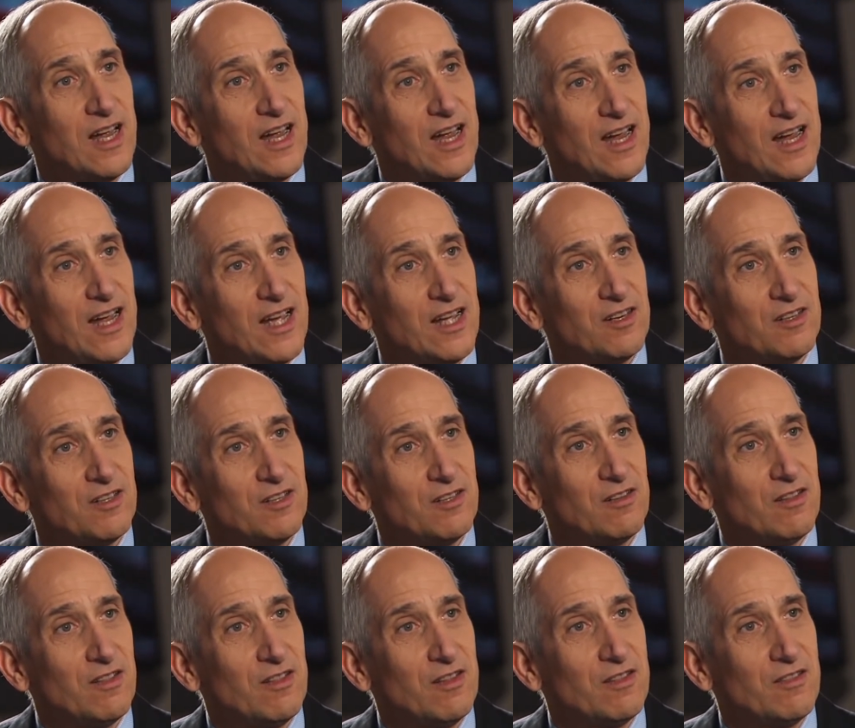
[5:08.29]
and
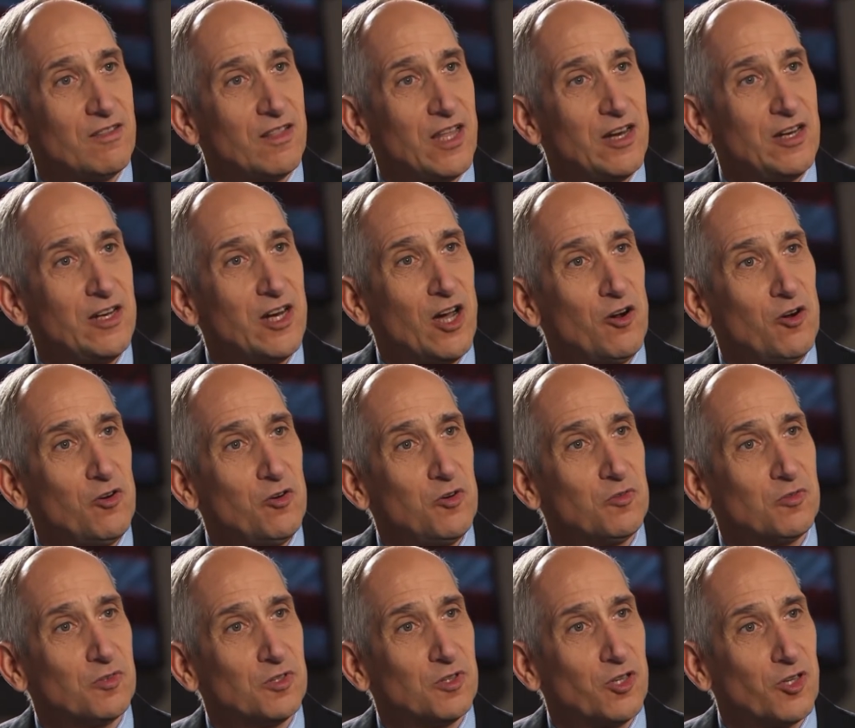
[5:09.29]
they
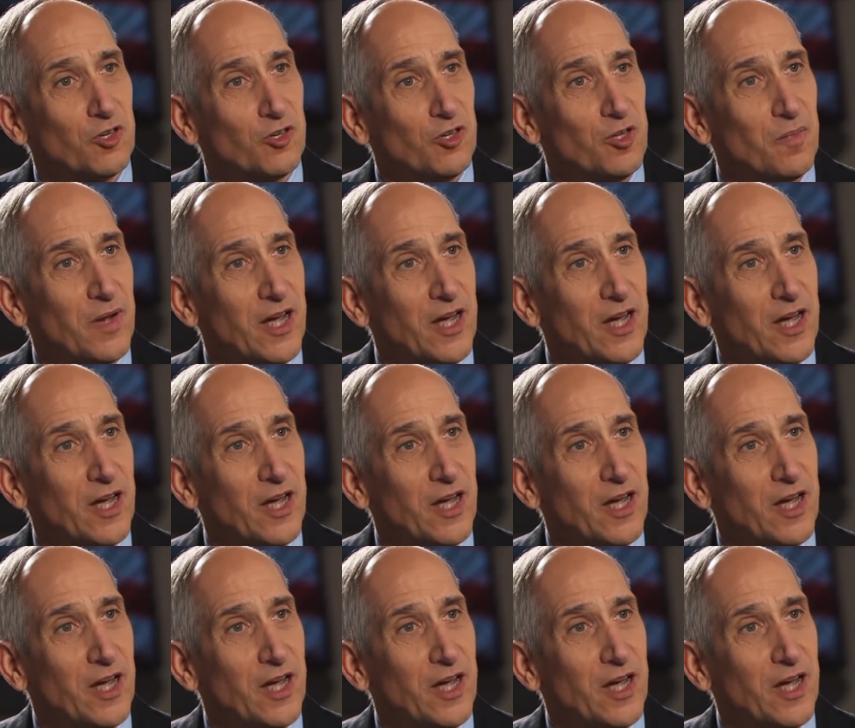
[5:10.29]
know little